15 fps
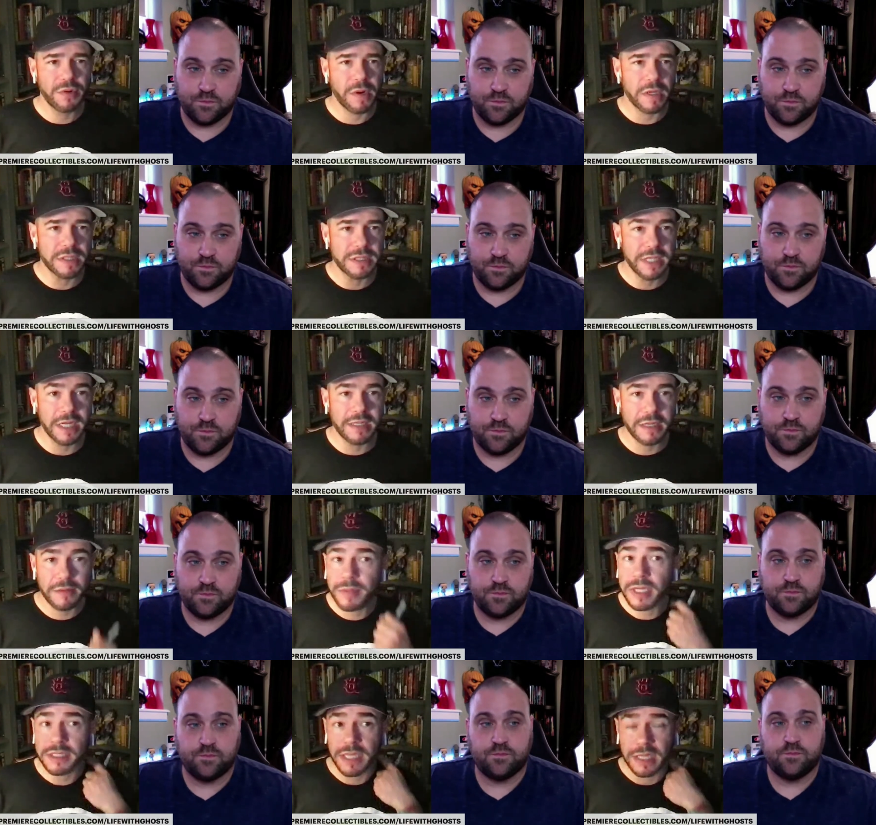Speaker 1: through our stay
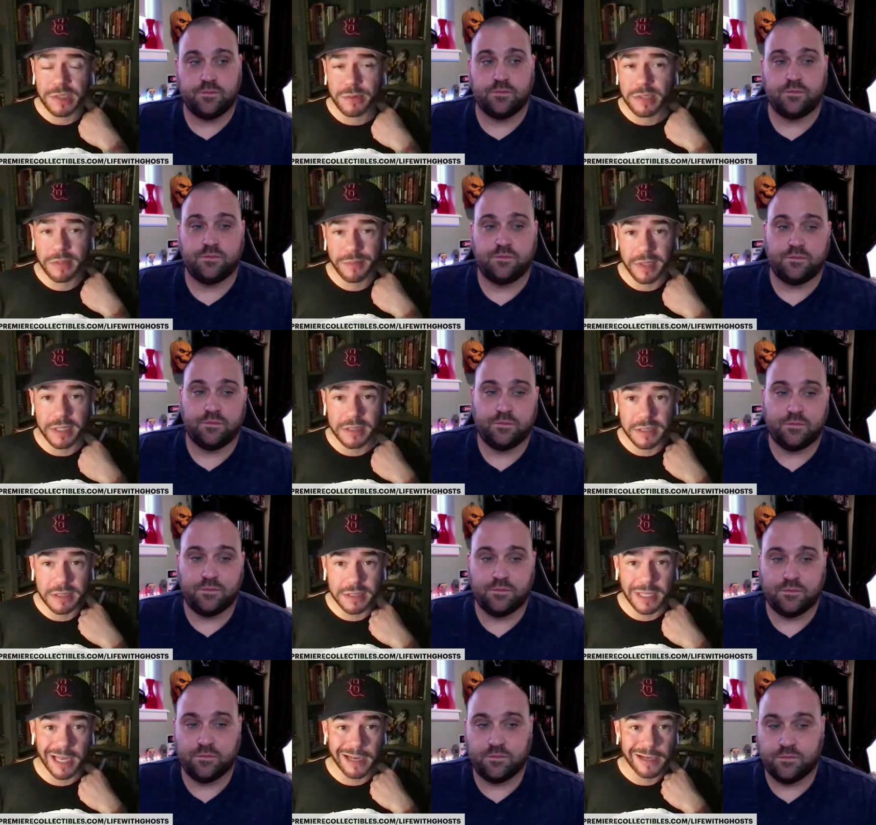there, because that's one of the
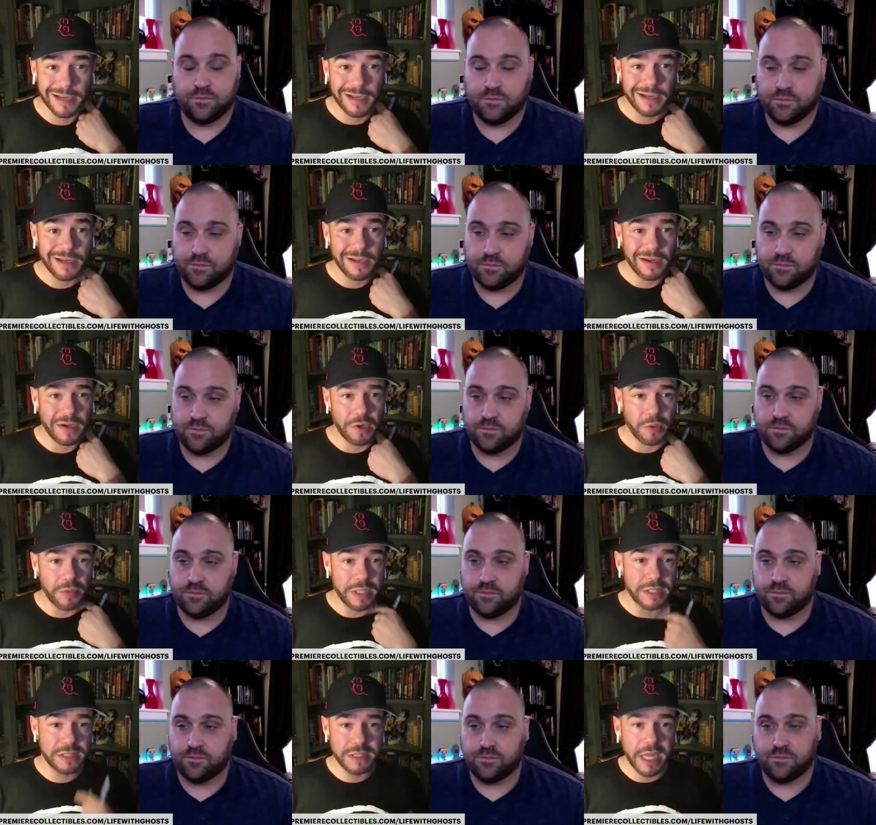places that uh,
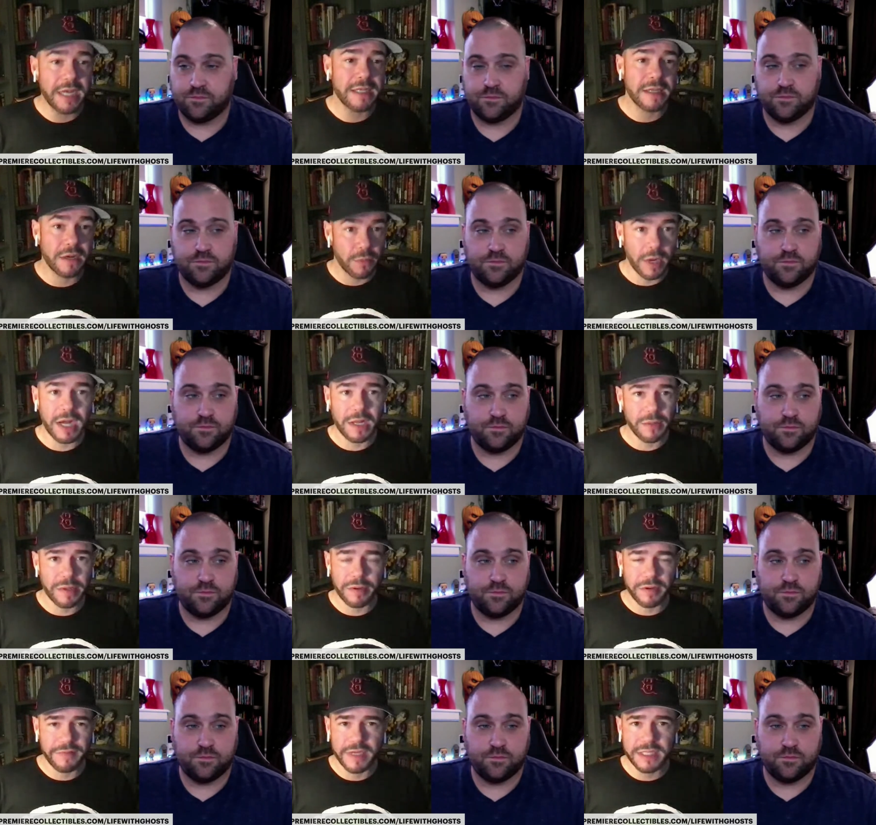we stayed there while
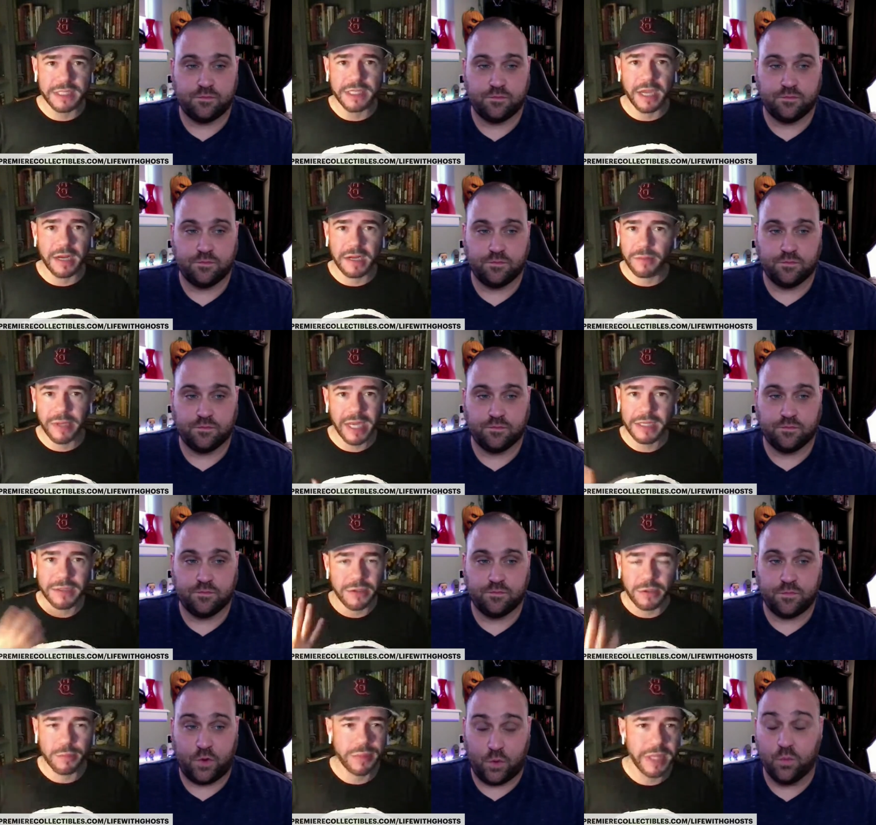we were investigating. We
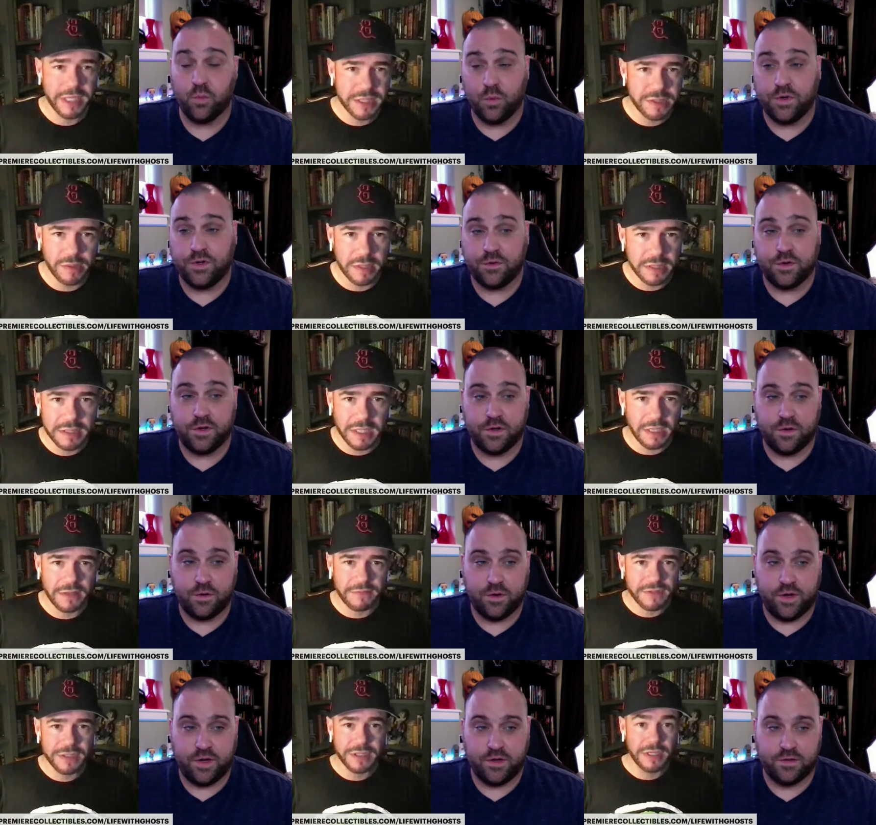had the whole
Speaker 2: Which place is to really cool.
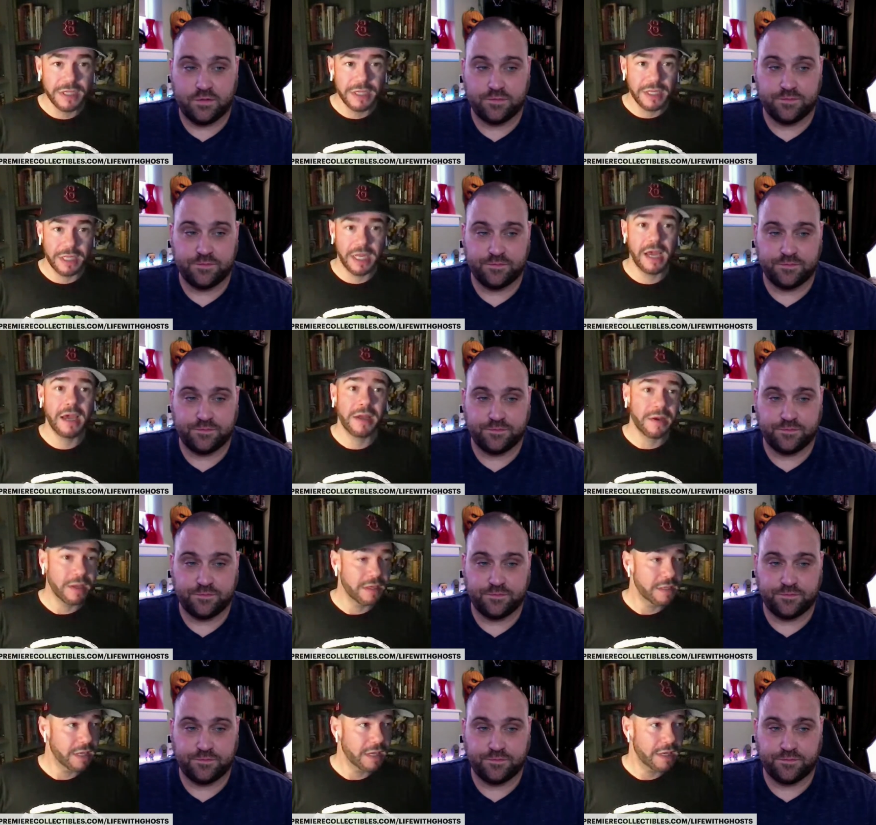Yeah. ourselves.
Speaker 1: Yeah.
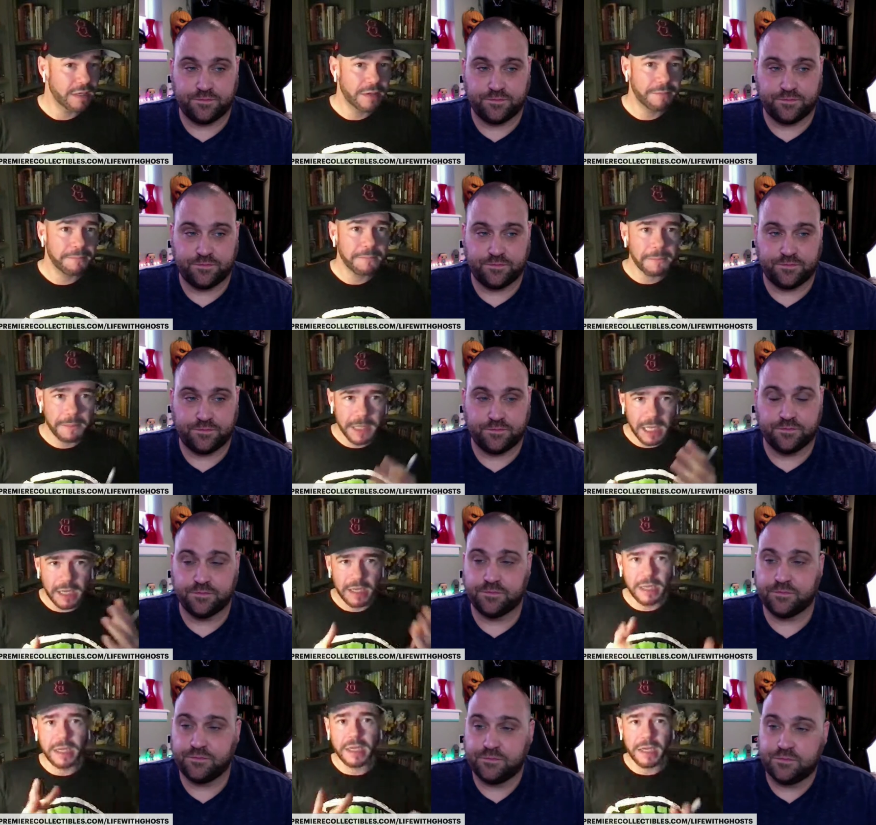And, and
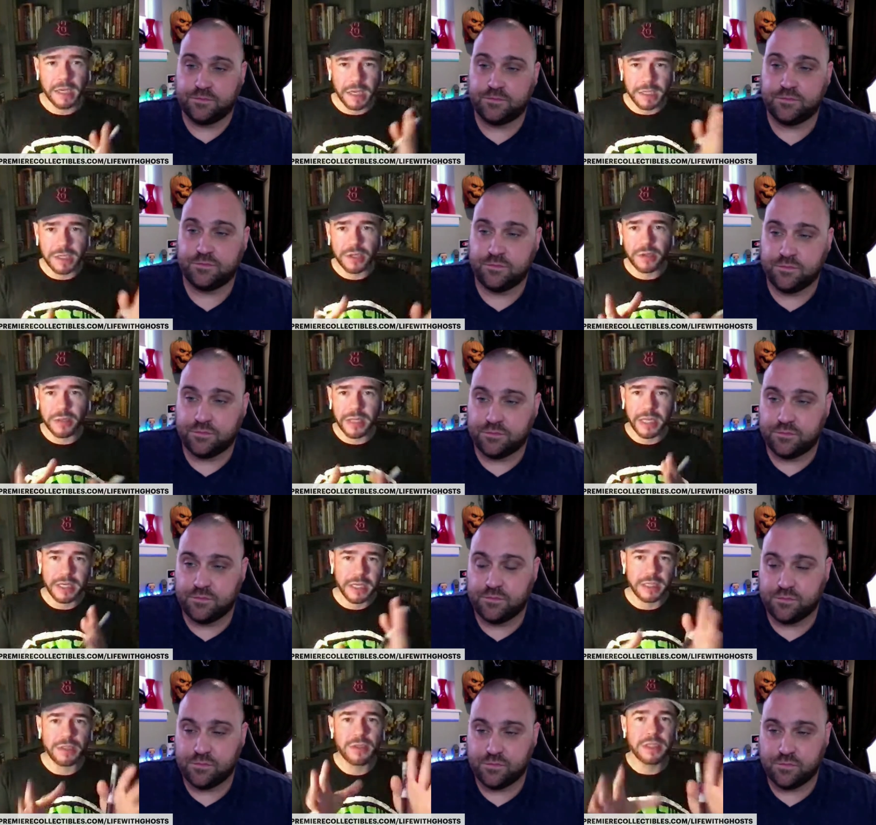uh, I know
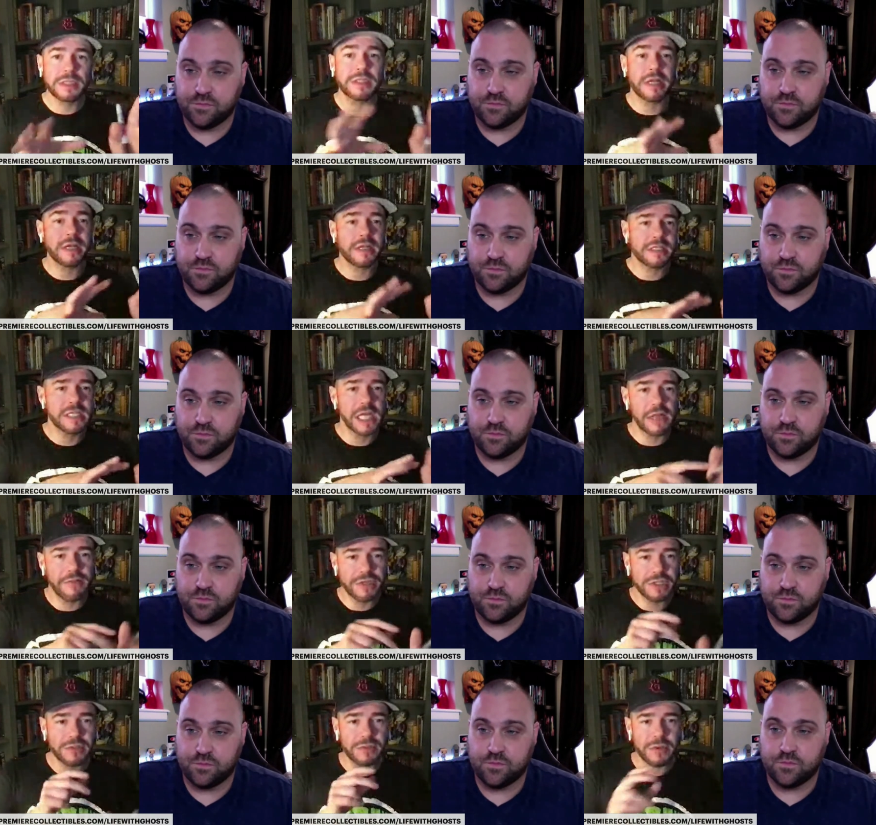that it looks like on
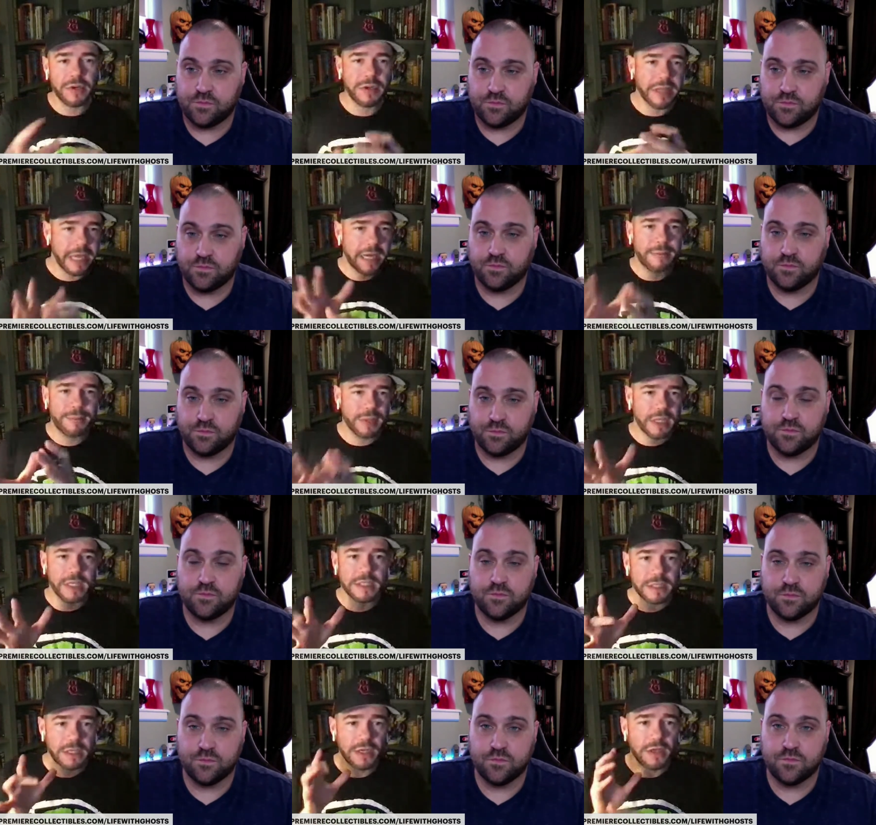television we're only at a
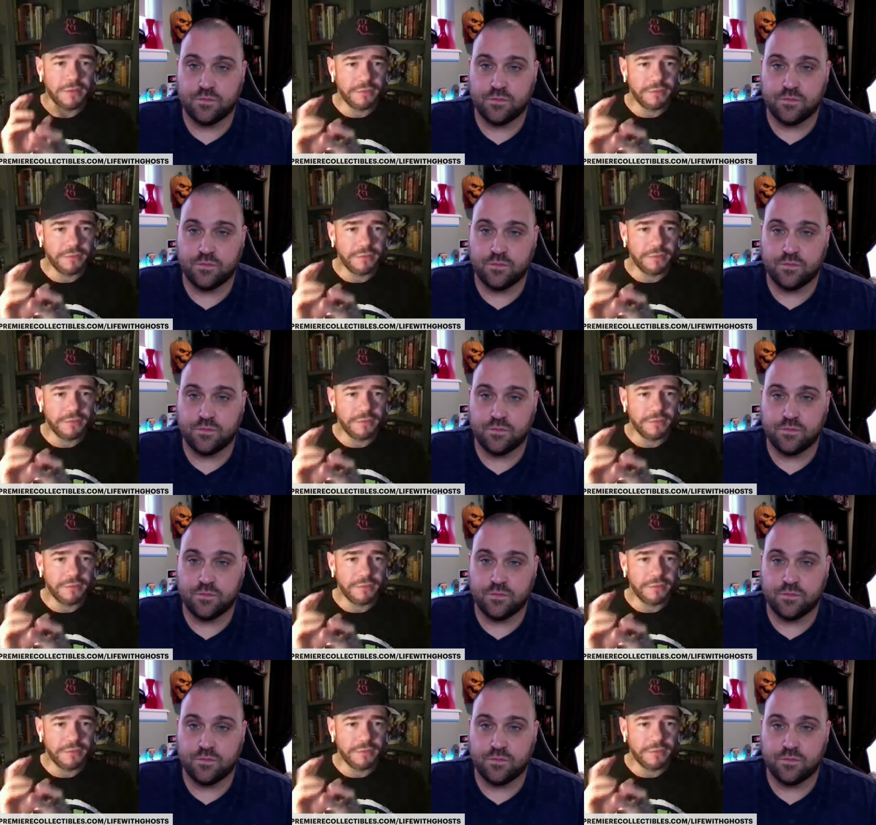place